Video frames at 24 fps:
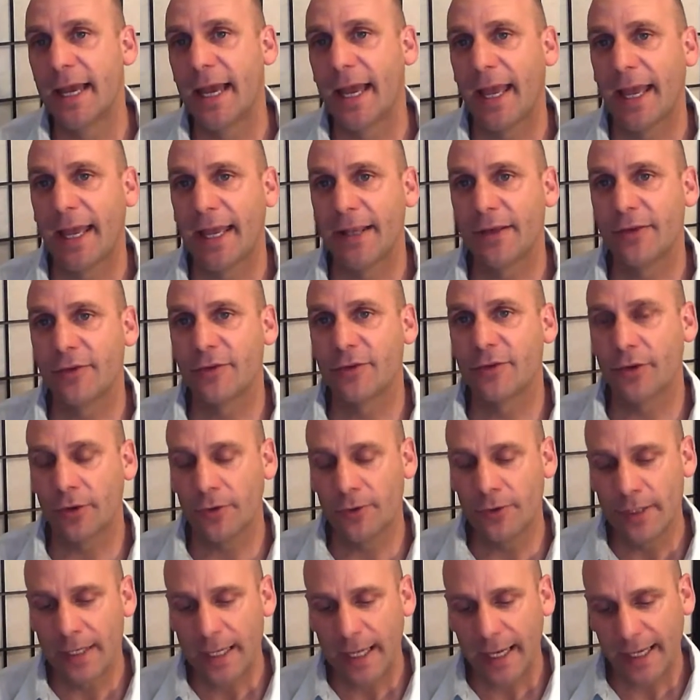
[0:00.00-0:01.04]
And so
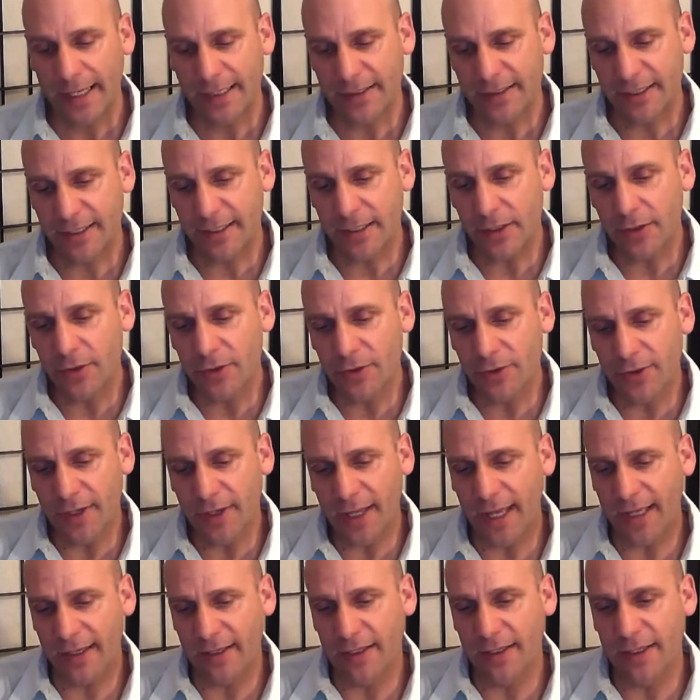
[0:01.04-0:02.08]
he's going to learn
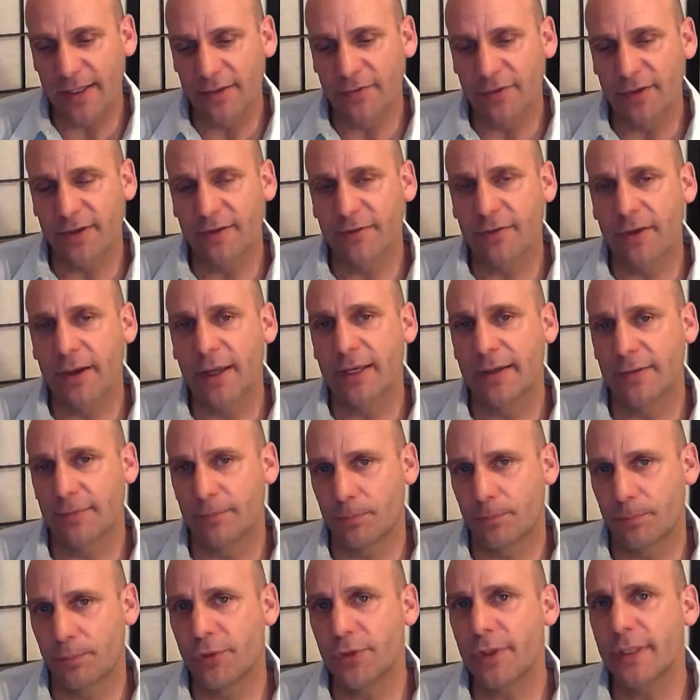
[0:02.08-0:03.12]
how to live in a
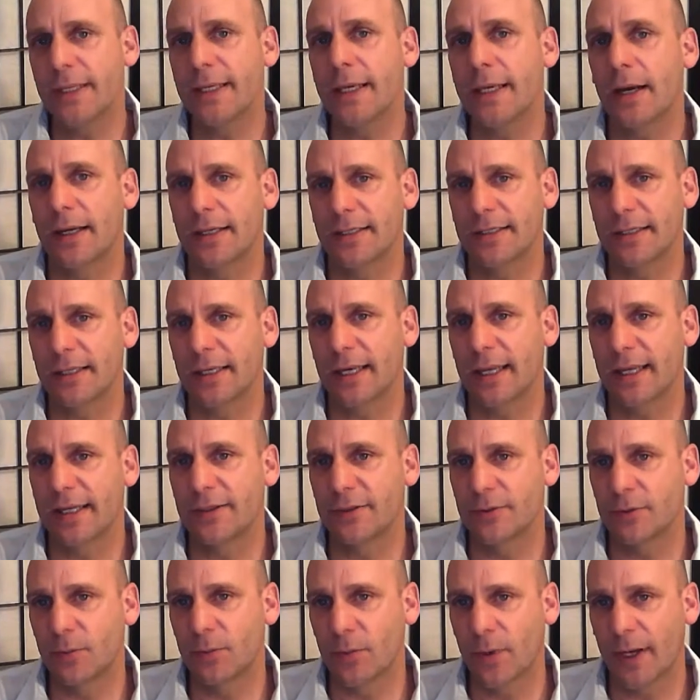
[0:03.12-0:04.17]
pretty
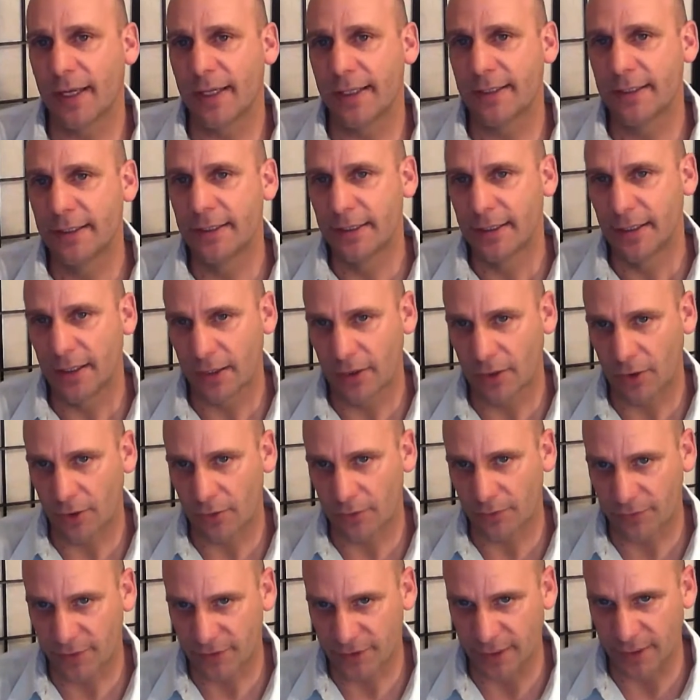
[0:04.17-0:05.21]
isolated way a lot
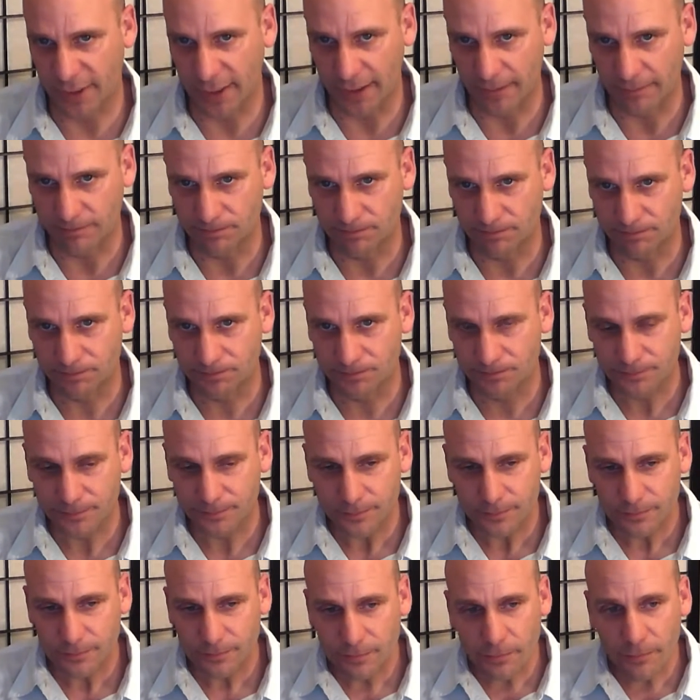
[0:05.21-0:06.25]
of the time.
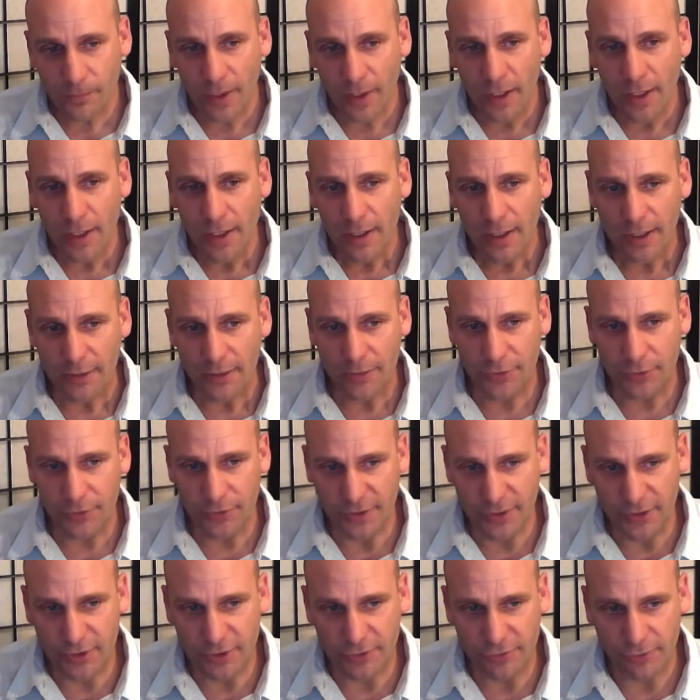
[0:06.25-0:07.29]
A
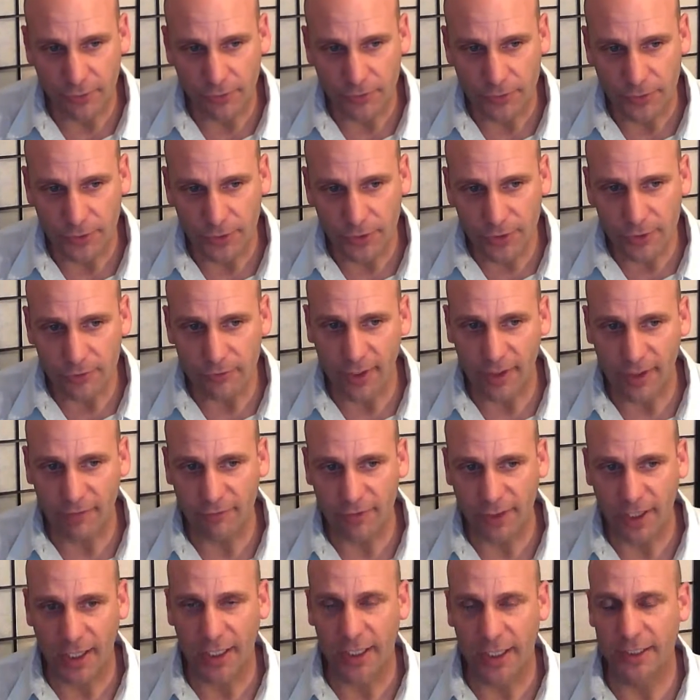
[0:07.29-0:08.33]
13-year-old girl arriving
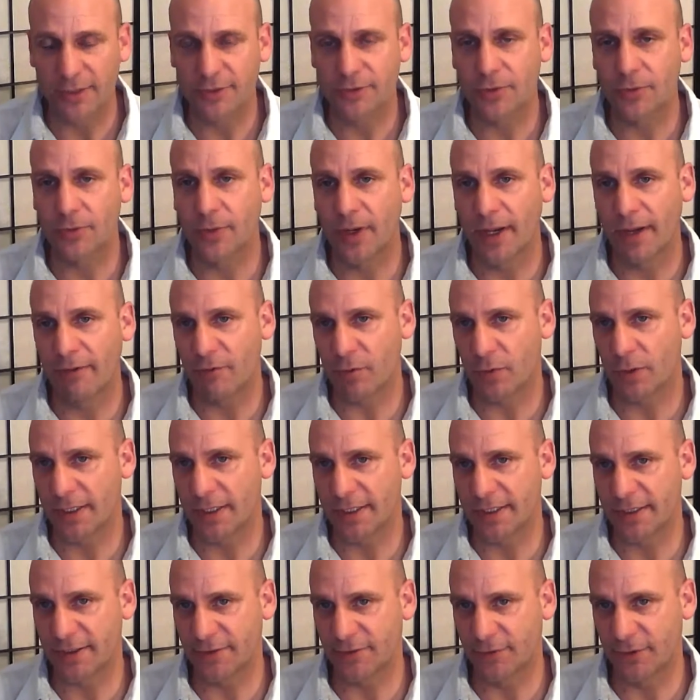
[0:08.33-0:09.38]
at high school will have quite a
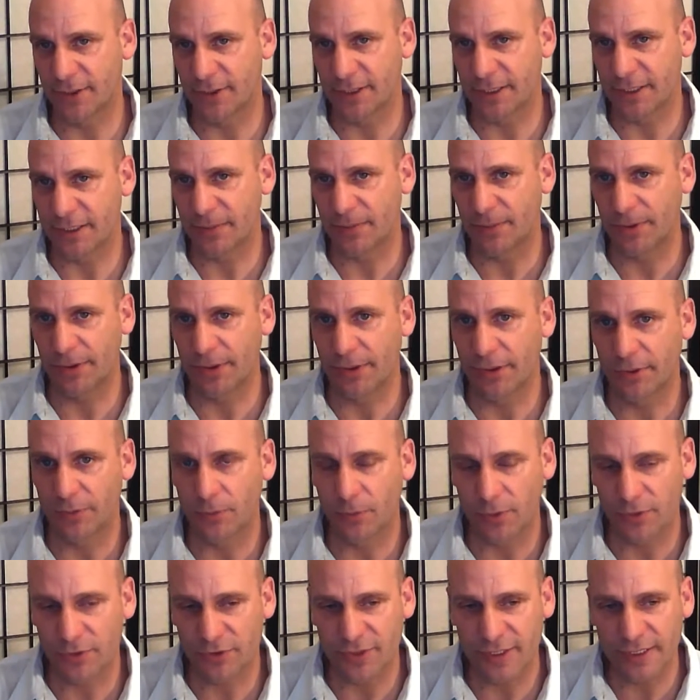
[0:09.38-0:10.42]
different experience.
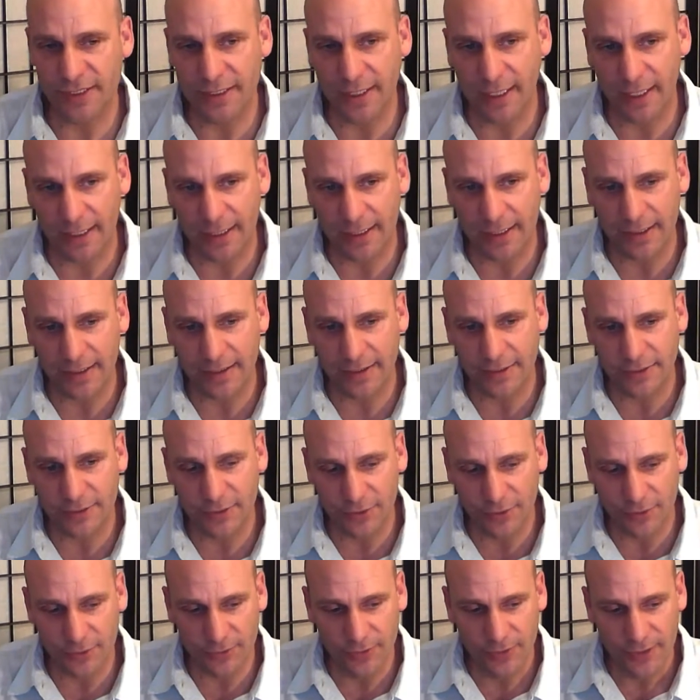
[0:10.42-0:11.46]
What she's likely
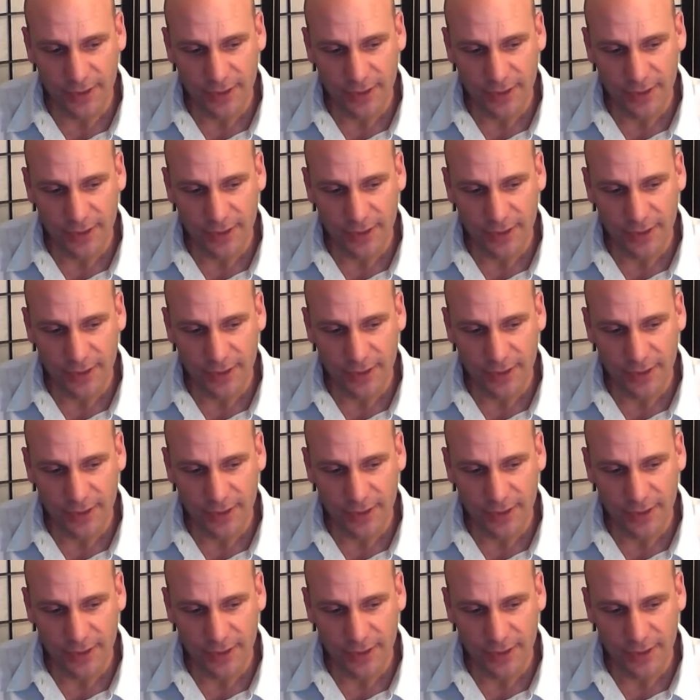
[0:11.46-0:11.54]
to